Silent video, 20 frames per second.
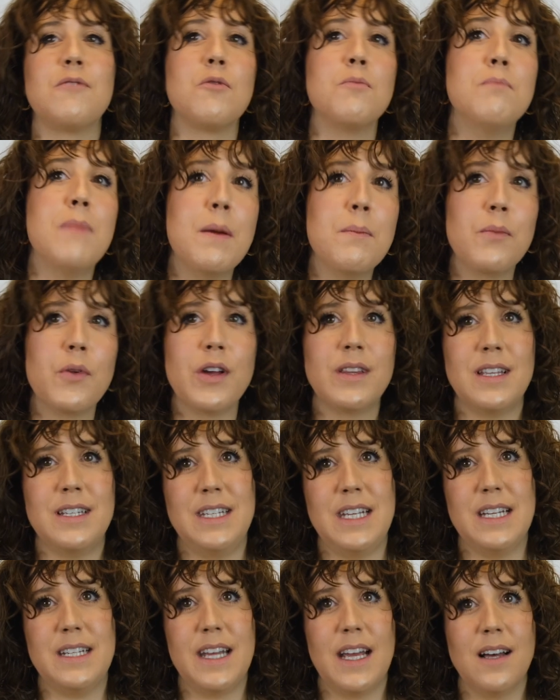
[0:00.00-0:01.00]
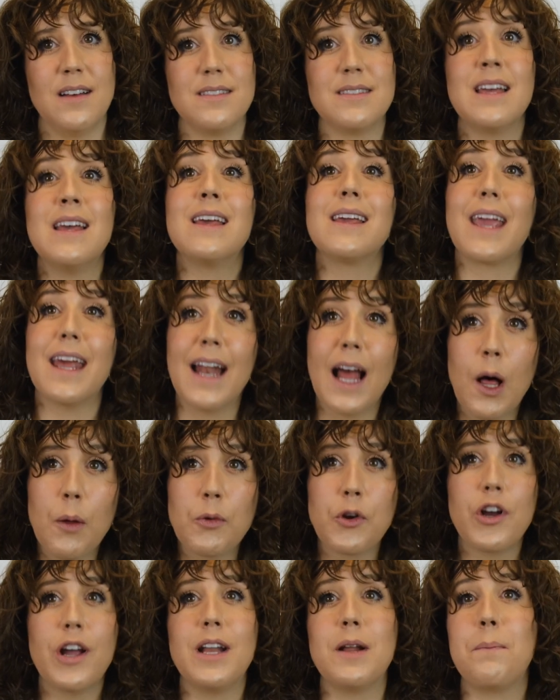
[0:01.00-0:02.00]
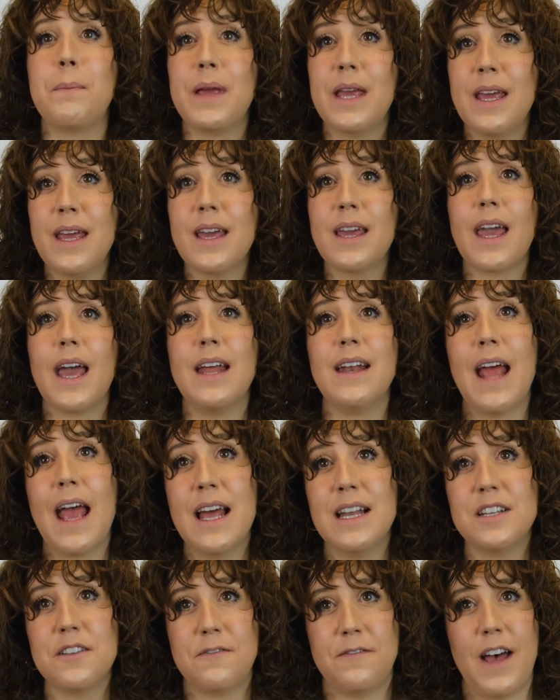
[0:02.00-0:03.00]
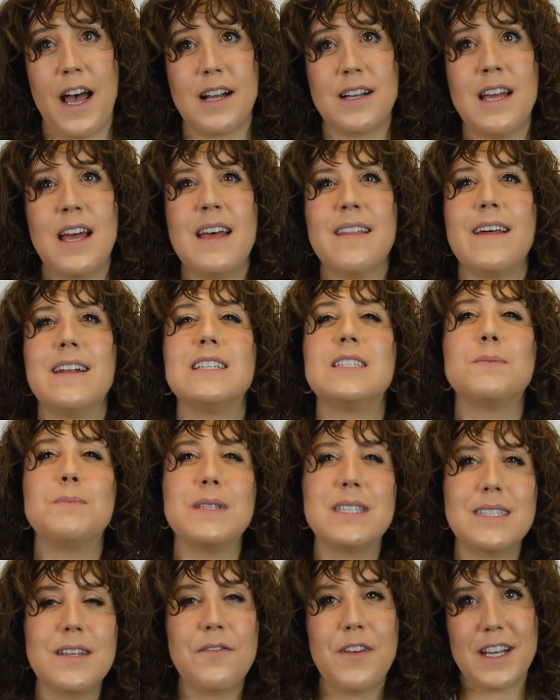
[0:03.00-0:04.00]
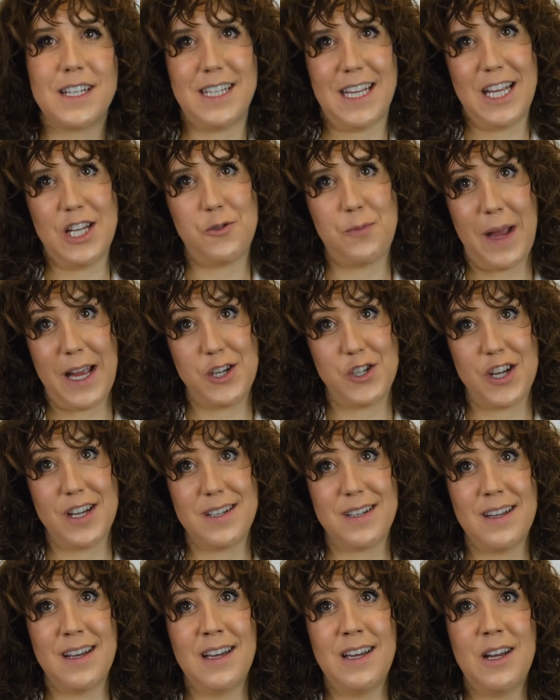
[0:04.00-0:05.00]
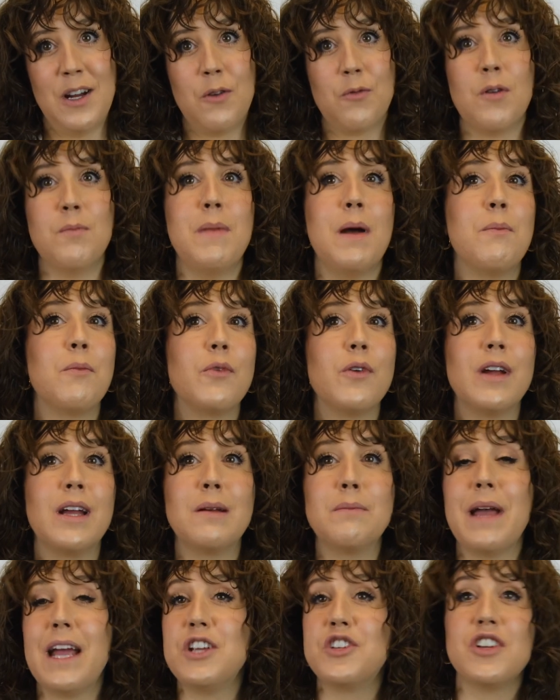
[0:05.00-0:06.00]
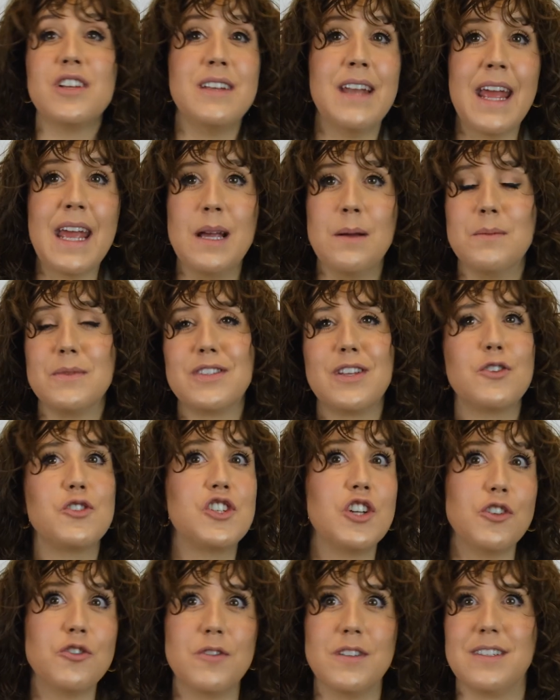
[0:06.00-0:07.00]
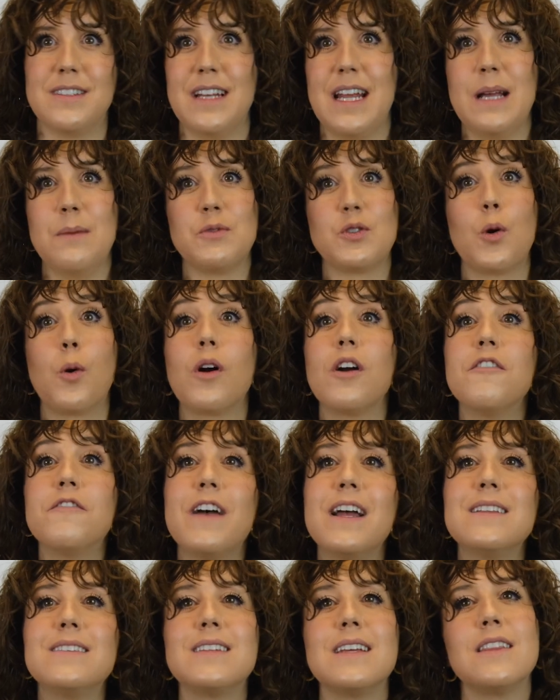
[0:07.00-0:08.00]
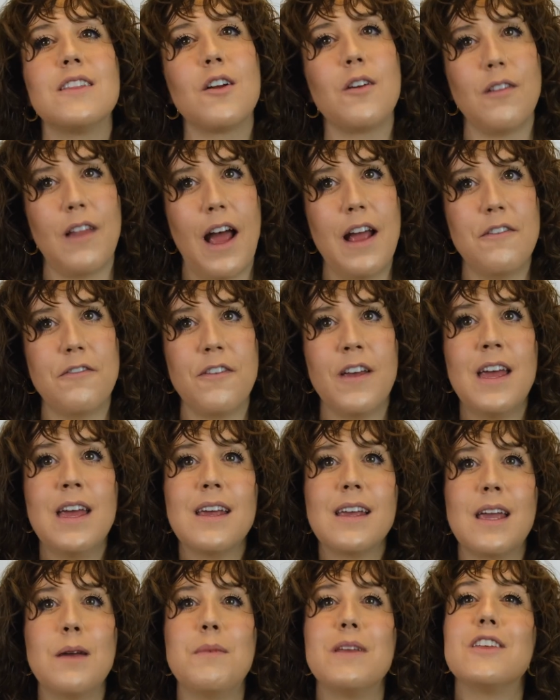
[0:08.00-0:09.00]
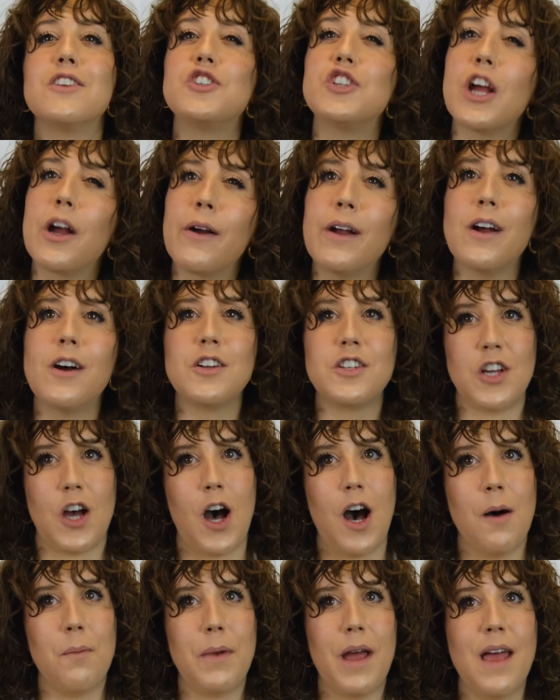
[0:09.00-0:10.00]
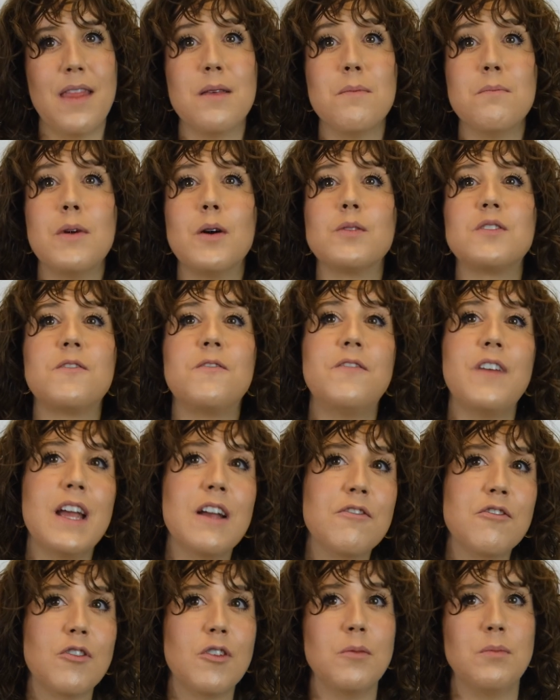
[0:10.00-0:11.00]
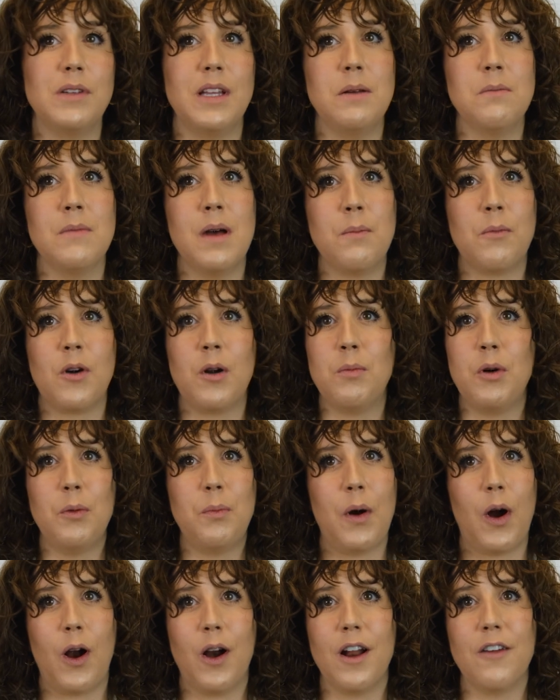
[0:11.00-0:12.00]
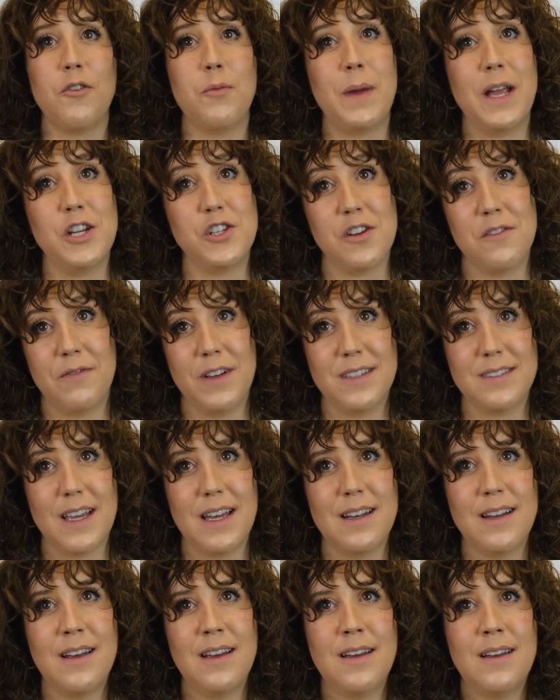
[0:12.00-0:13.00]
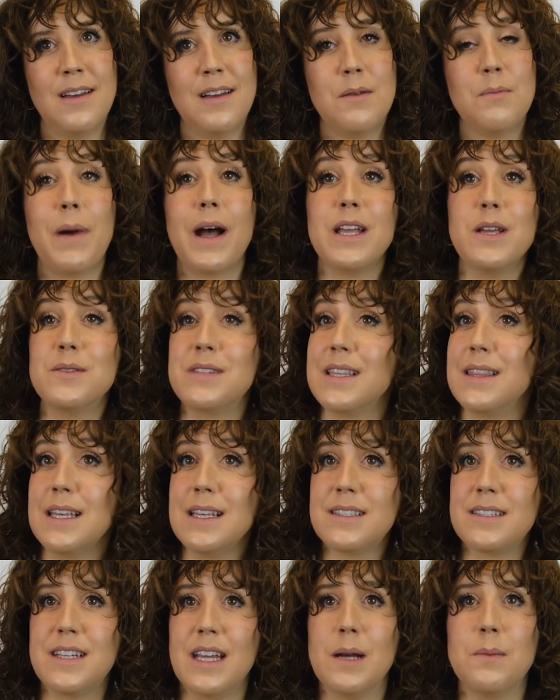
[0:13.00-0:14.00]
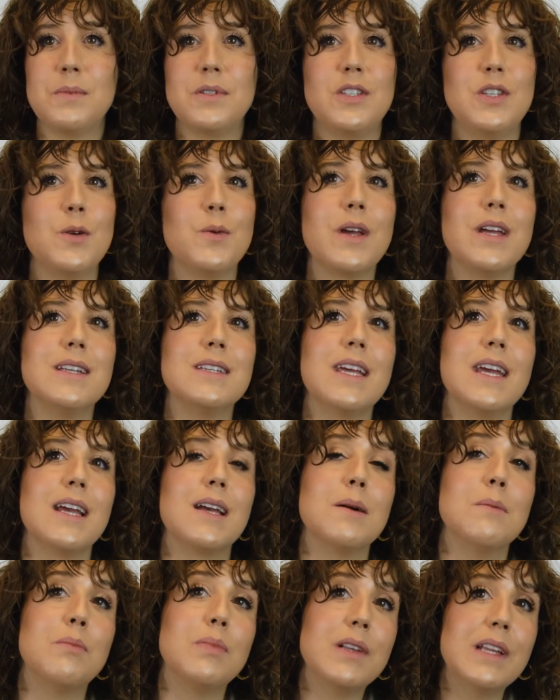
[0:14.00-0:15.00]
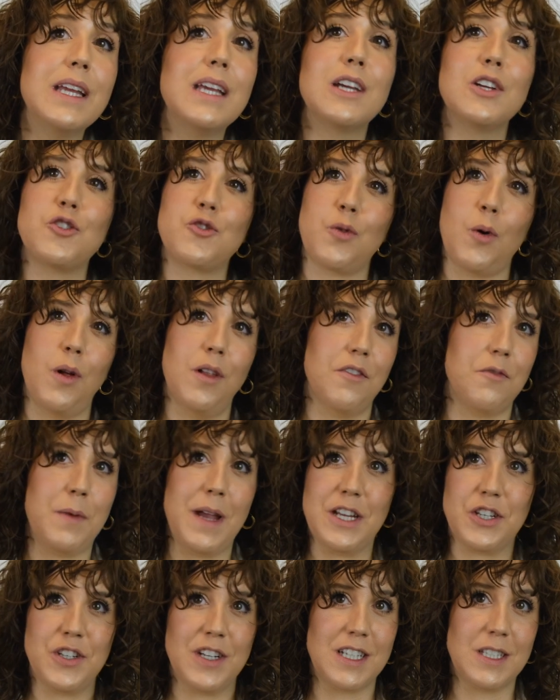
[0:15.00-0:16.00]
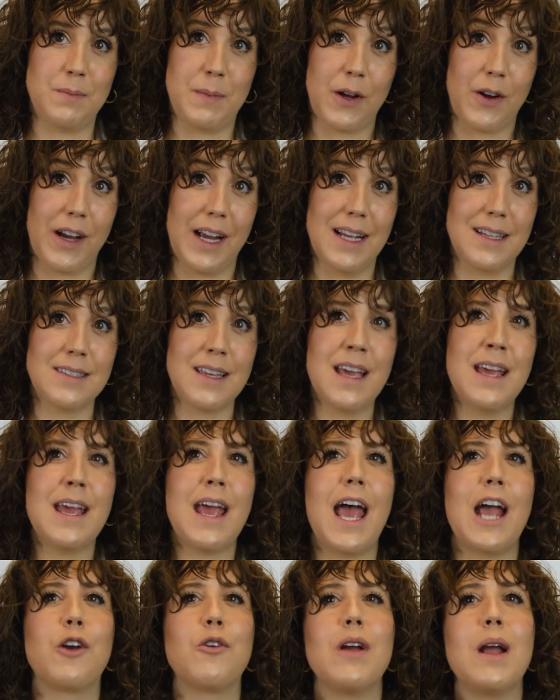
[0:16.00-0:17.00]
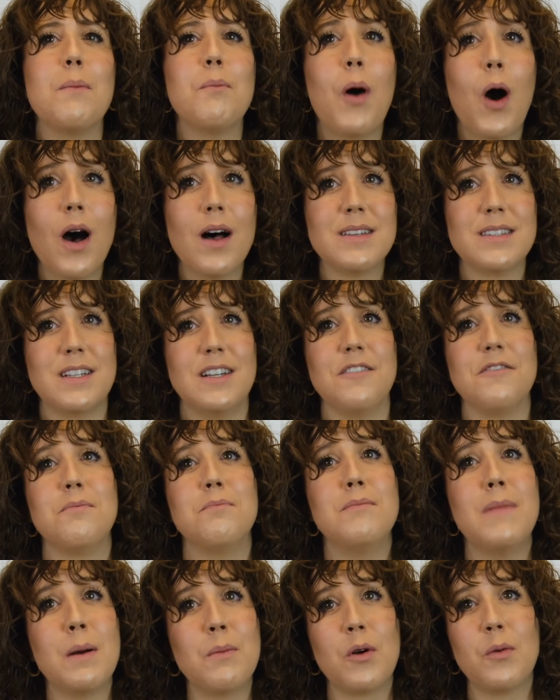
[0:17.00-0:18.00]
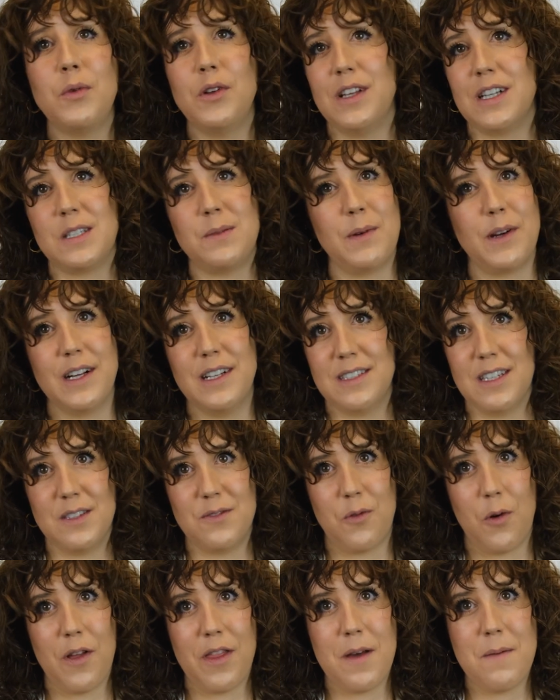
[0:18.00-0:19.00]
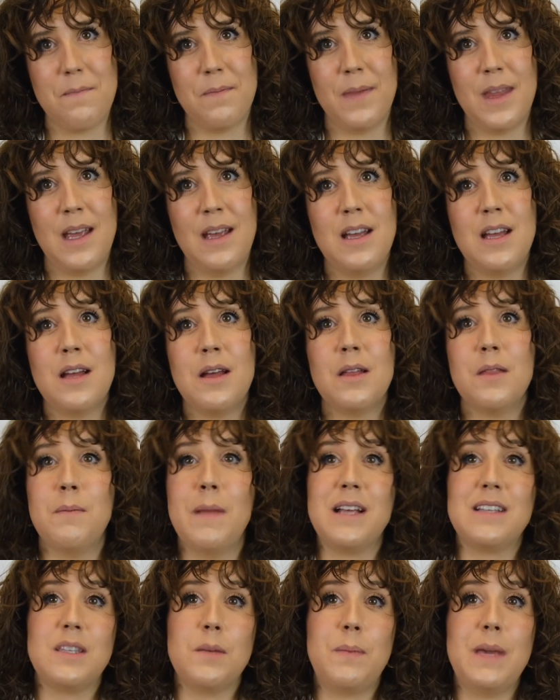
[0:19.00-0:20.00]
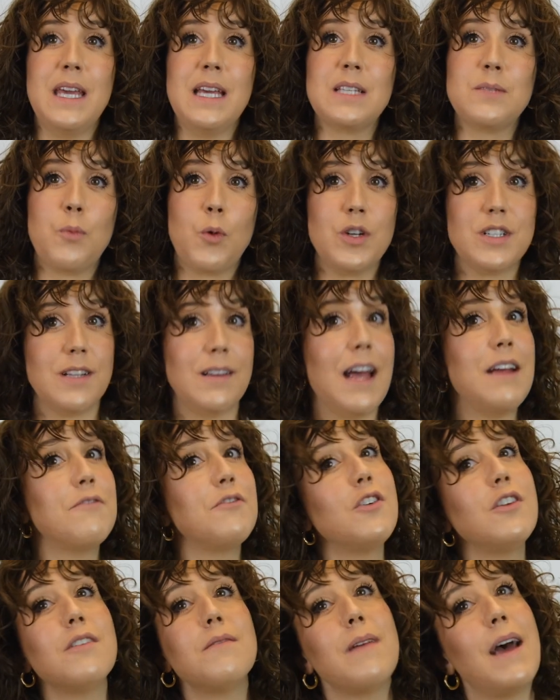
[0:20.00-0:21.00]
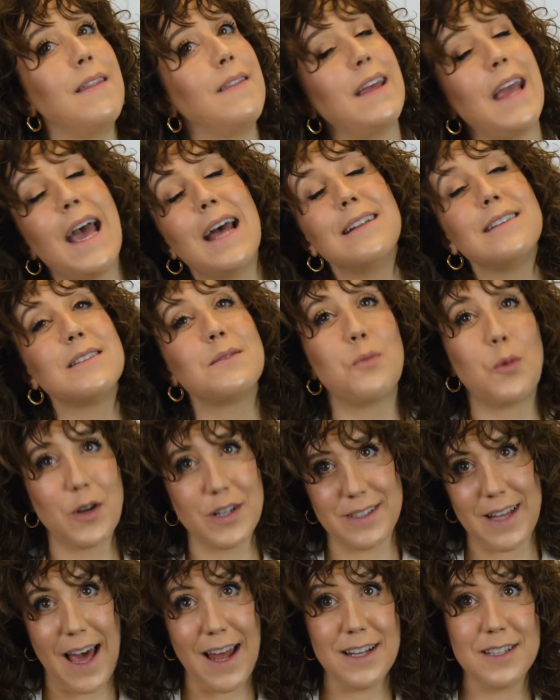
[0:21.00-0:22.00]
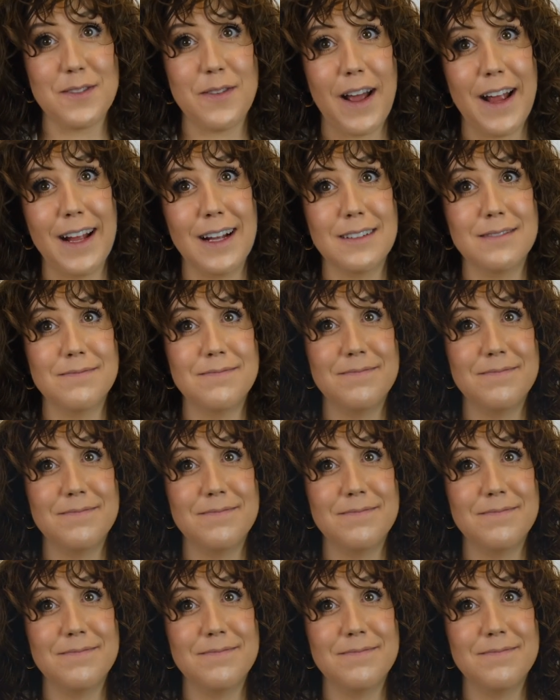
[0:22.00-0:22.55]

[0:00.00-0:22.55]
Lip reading: remembering the details can help create a peak and end effect that is specific to each patient. Remembering patient names, their children's names, or events in their life can be the cherry on top and the most favorably memorable part of a patient visit. By using these tips, you can take complete control of the patient experience and create positive, memorable experiences for them. Makes the peaks more delightful and the ends more satisfying.